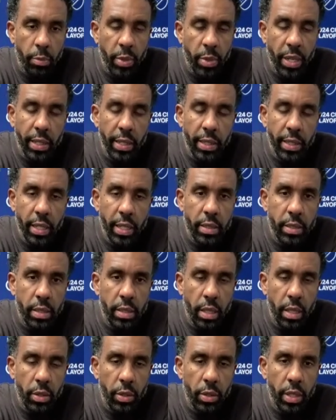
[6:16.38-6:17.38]
like that.
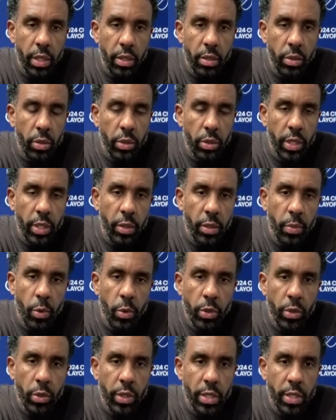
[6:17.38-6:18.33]
And again, don't get me wrong,